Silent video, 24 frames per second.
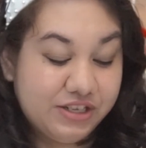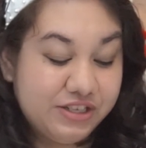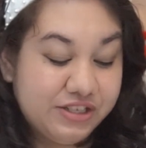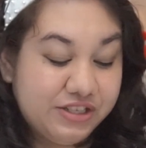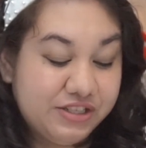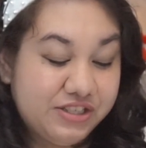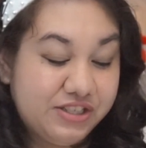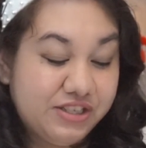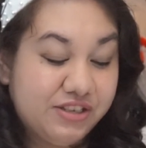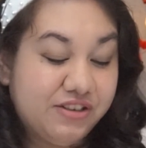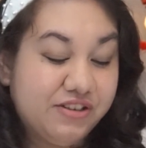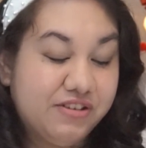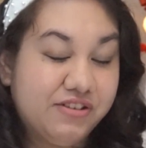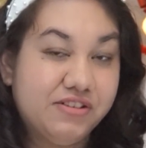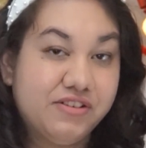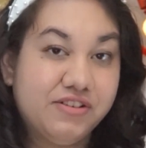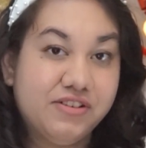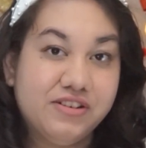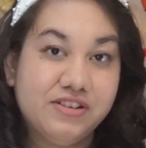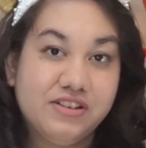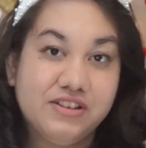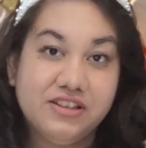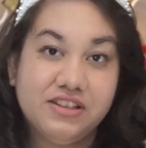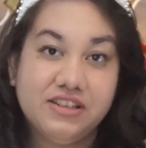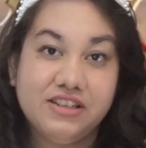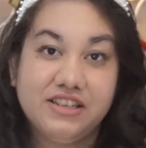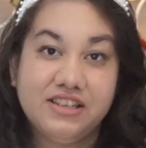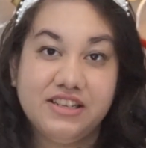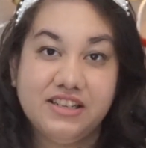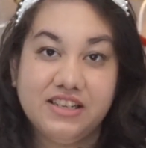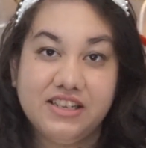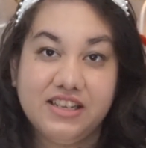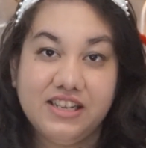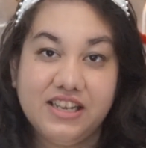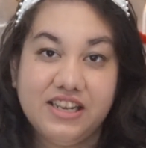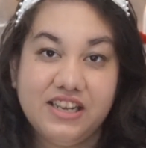So
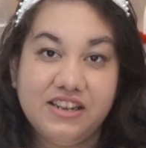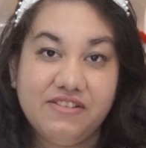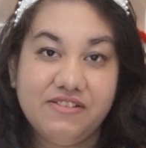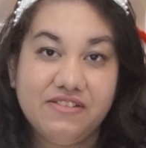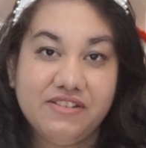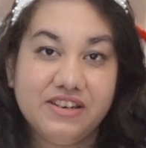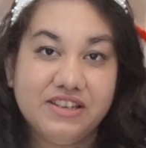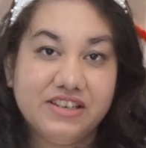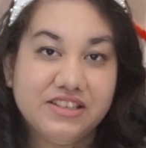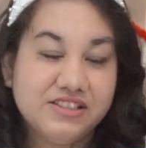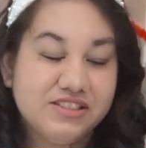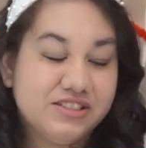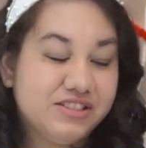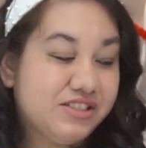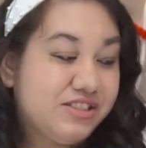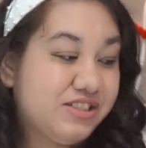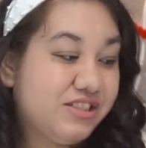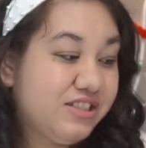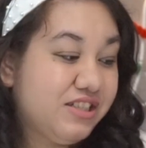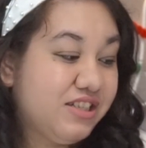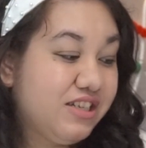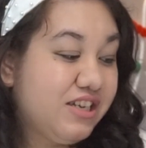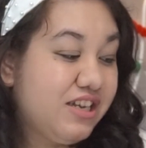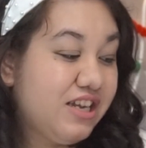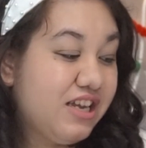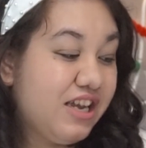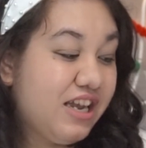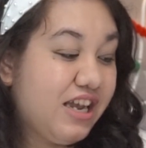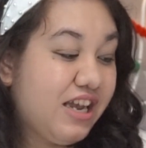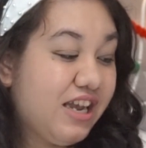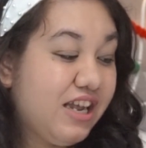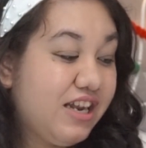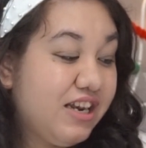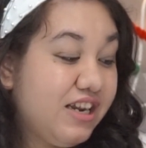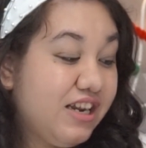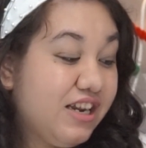here it is,
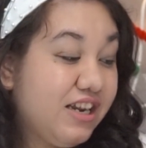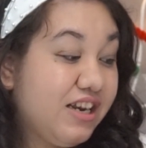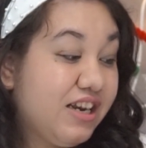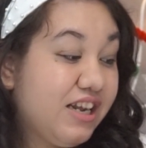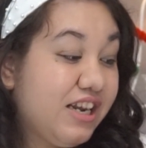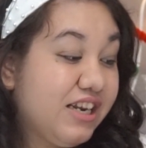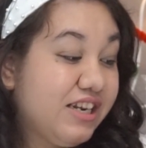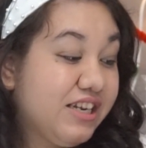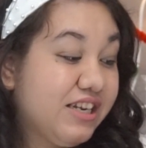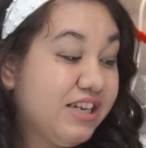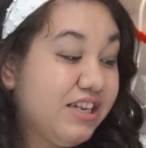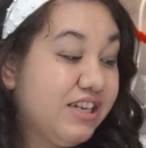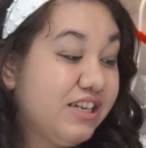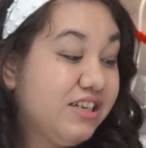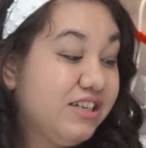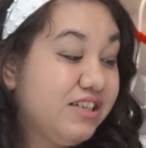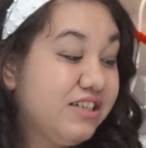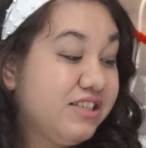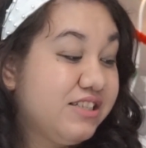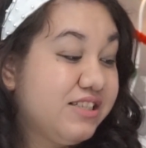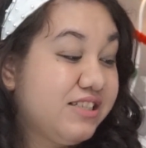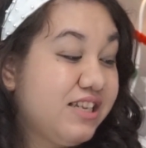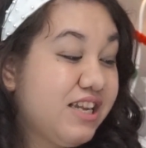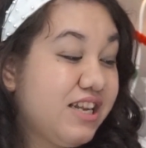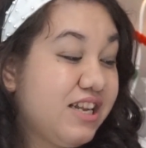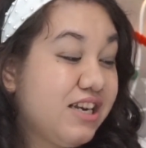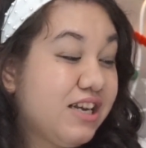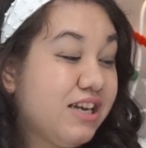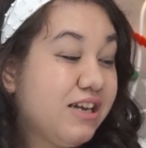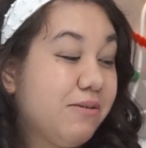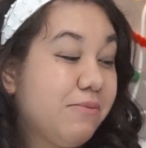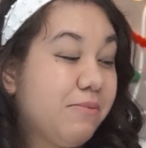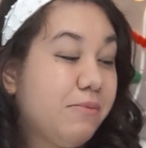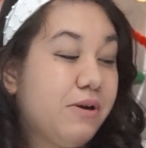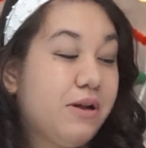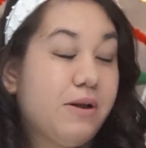and then I can set
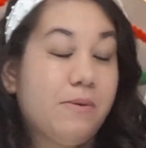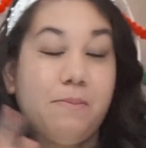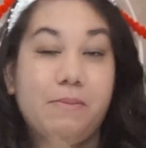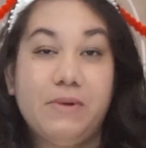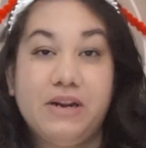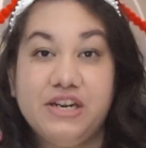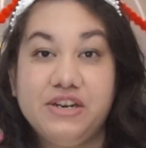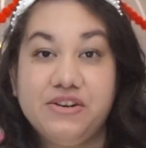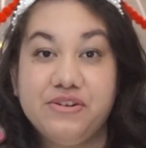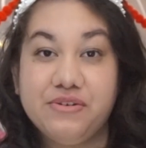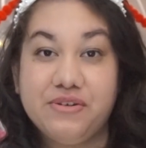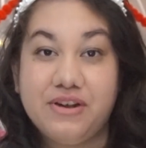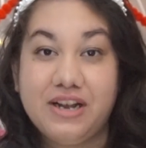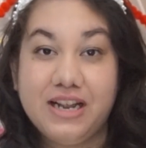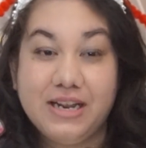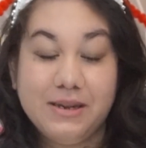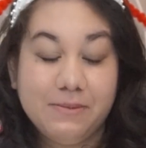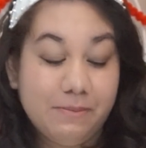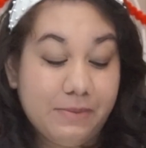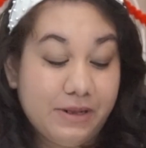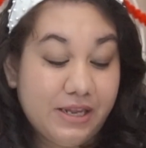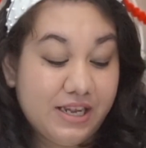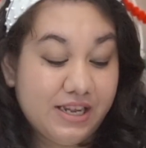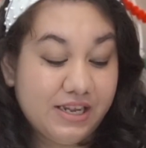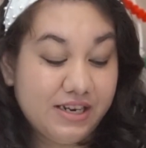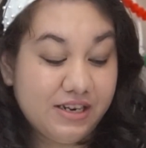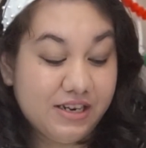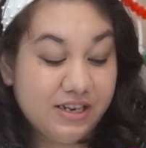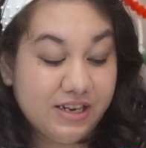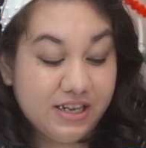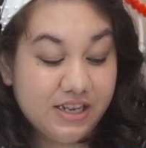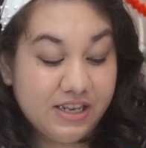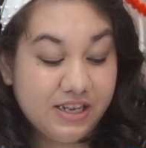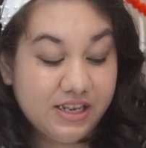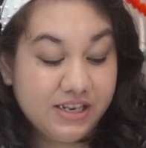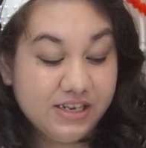up my new iPad.
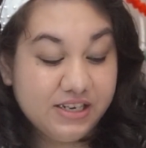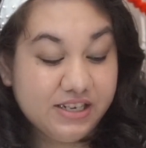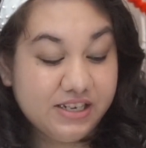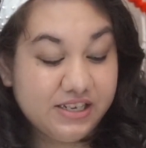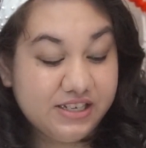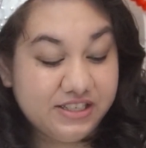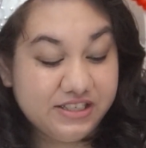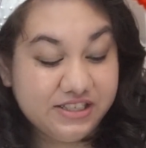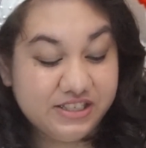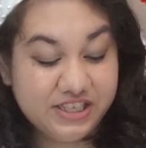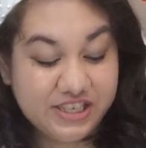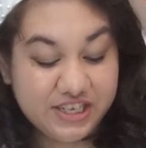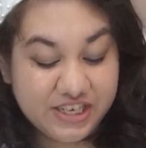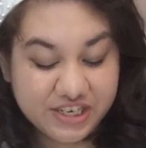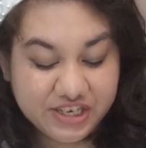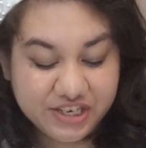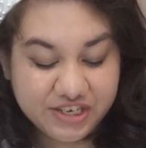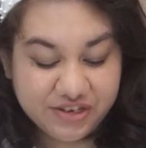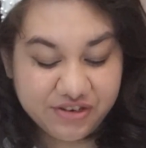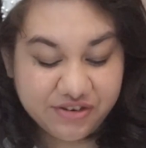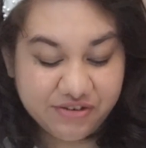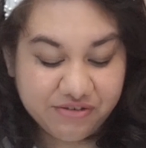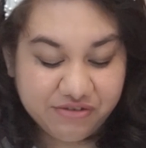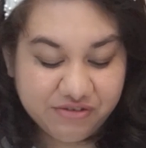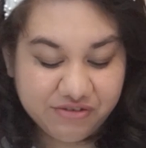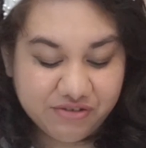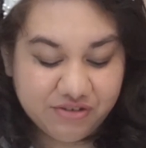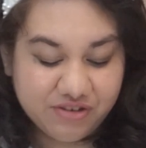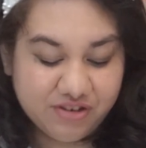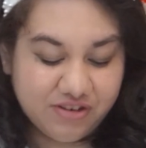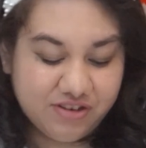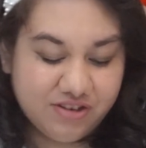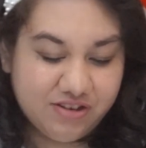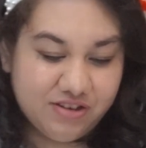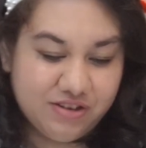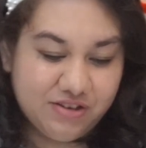Continue.
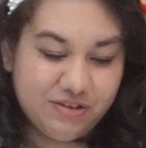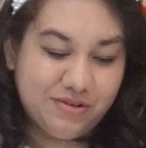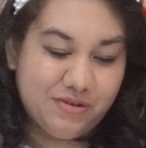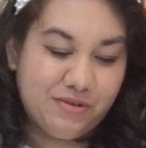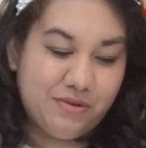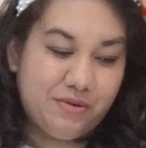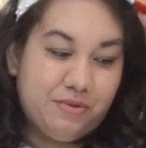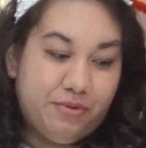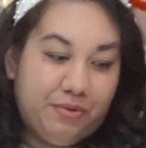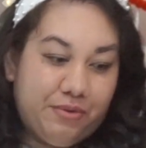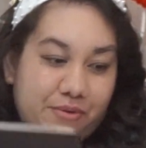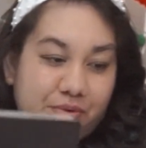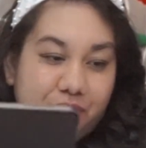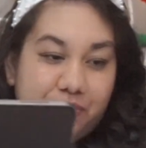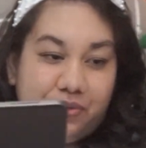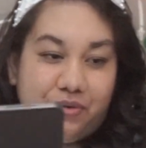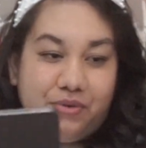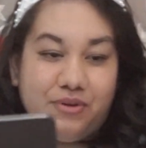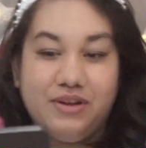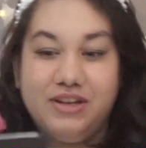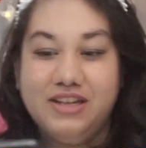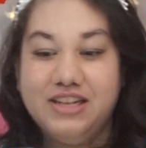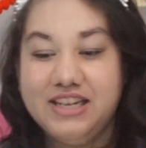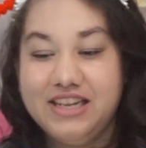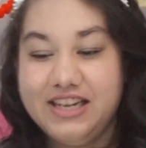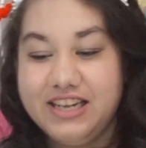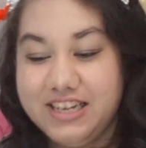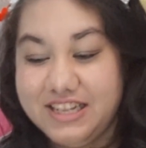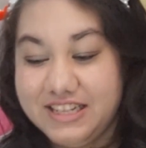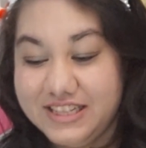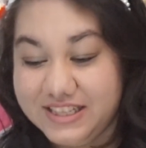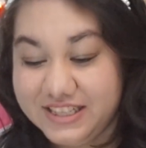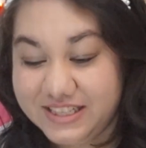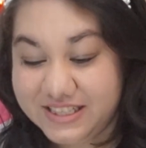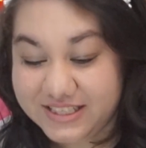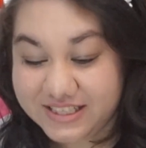Ooh,
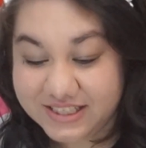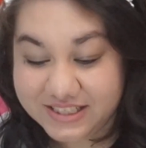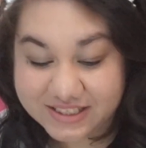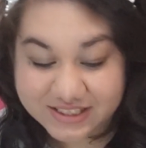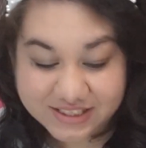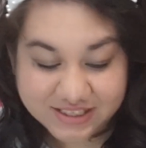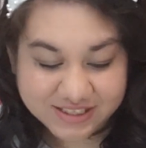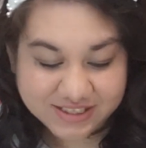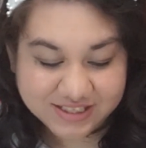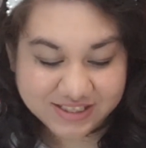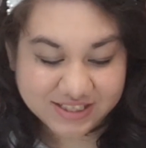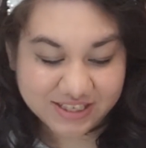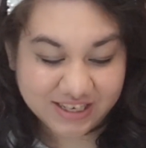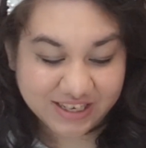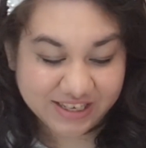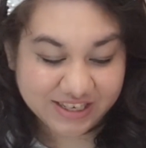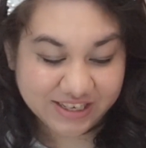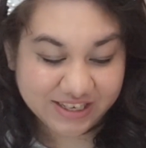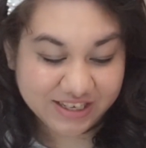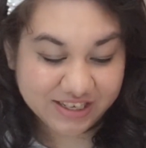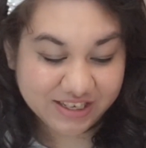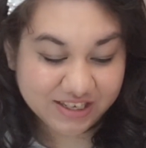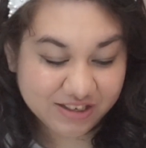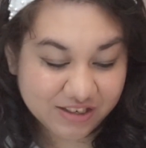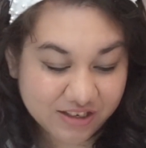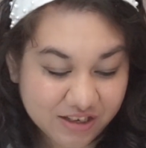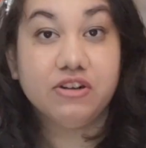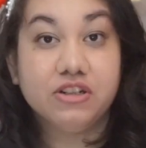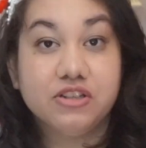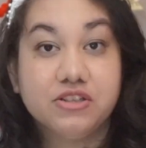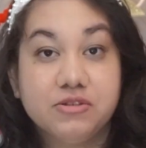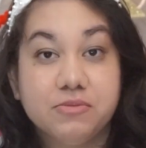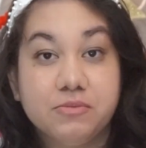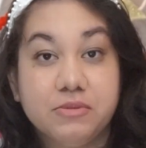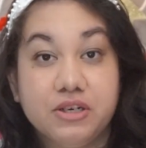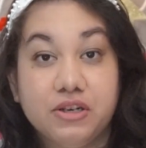this is exciting.
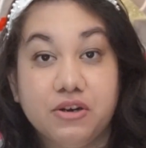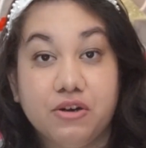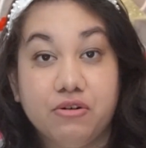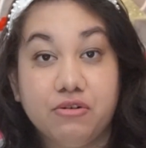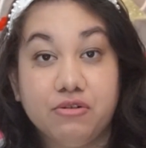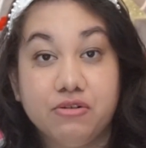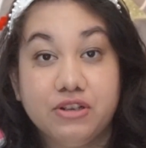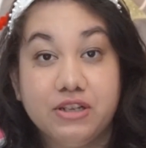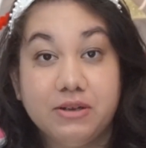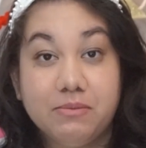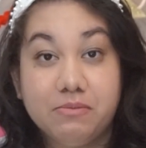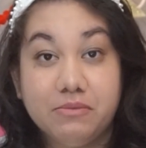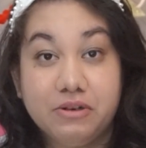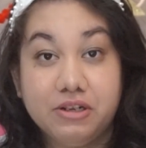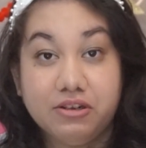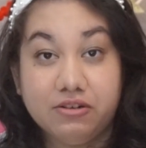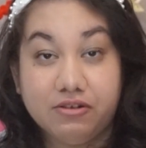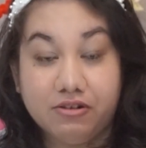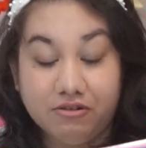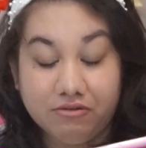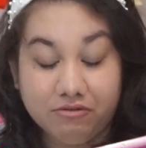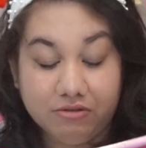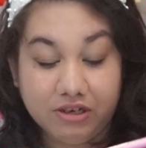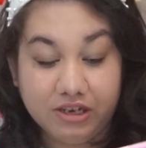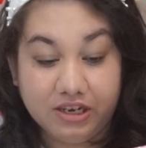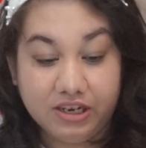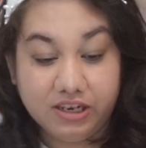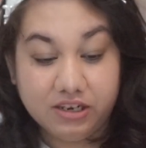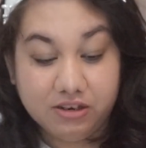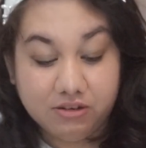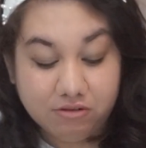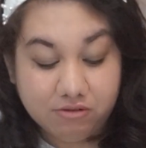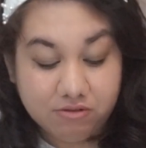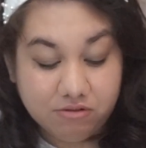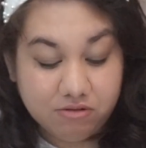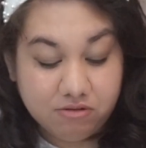Wants me to hold up the,
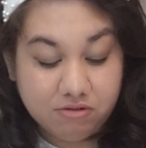okay.